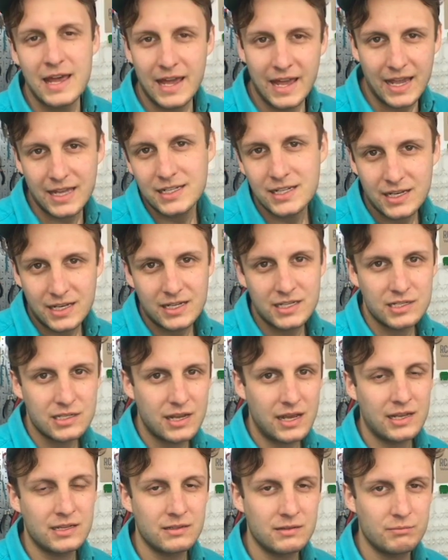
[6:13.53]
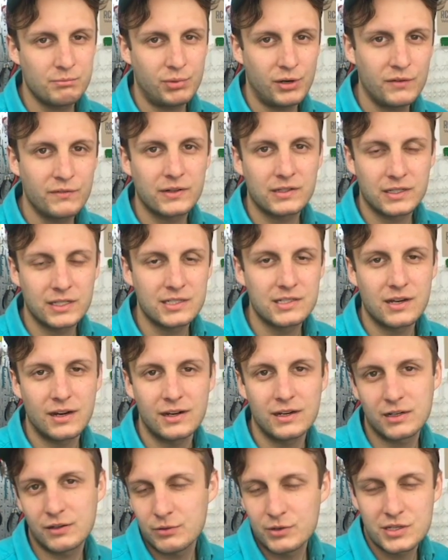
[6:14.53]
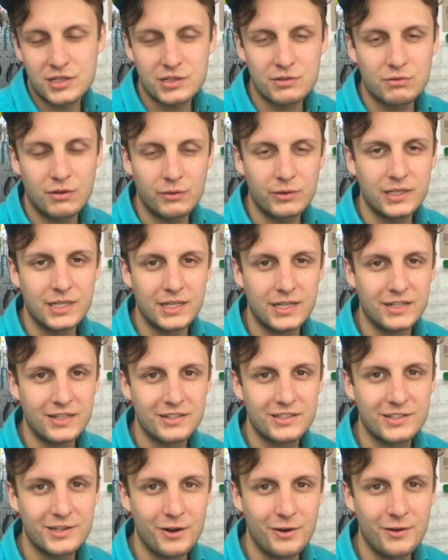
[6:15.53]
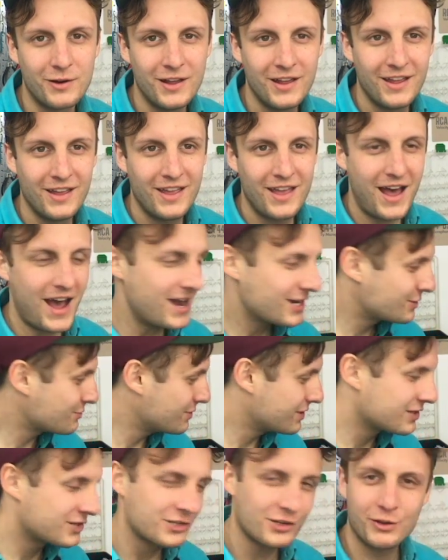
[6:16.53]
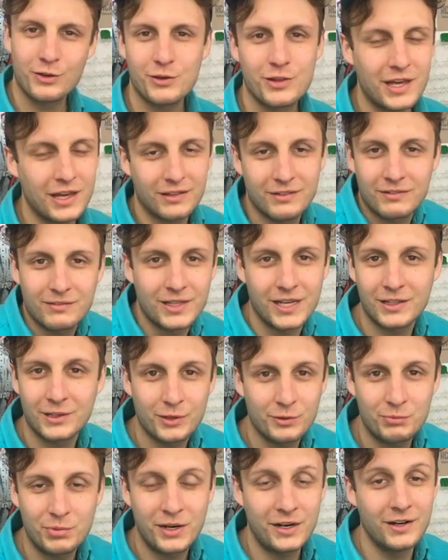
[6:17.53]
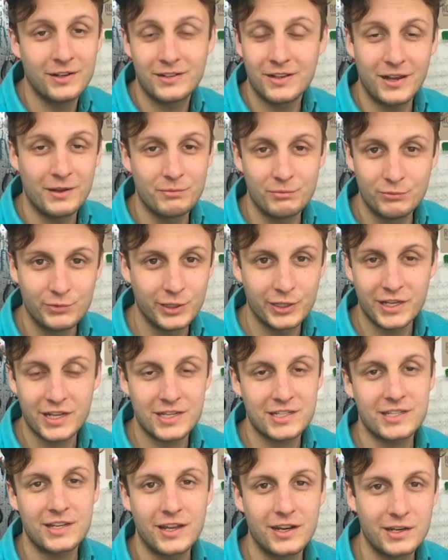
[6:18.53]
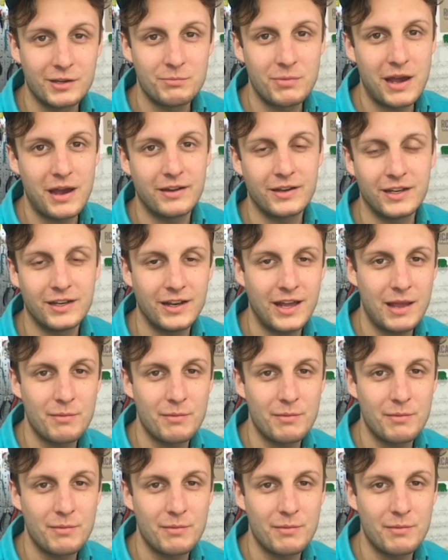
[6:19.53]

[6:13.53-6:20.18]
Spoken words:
And it is perfectly dark, which is what we needed. So I just wanted to show you that little part. I'm really excited about it.